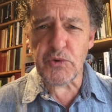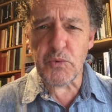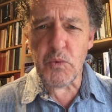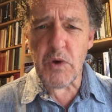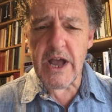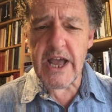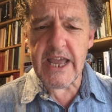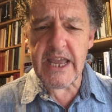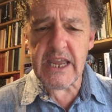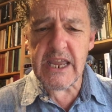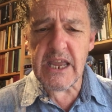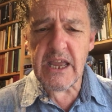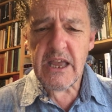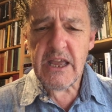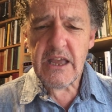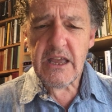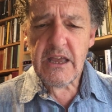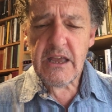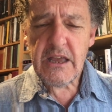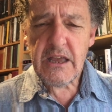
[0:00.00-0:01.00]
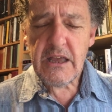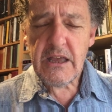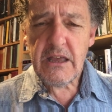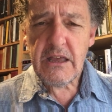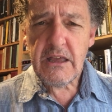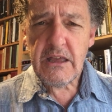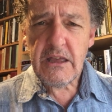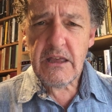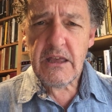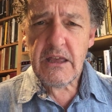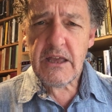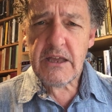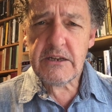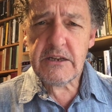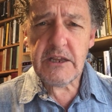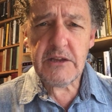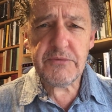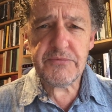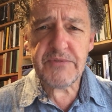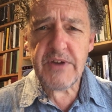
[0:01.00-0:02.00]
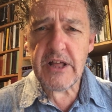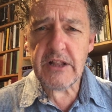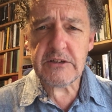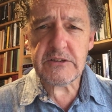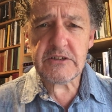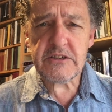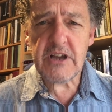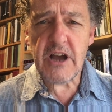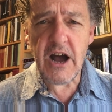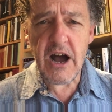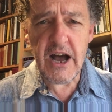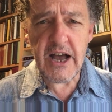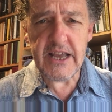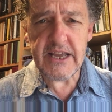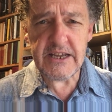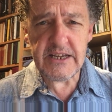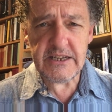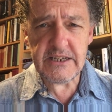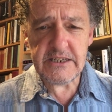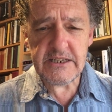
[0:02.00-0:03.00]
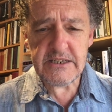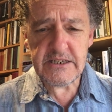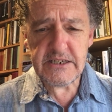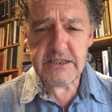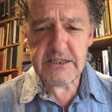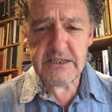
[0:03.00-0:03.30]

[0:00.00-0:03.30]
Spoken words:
a way, and he felt tired.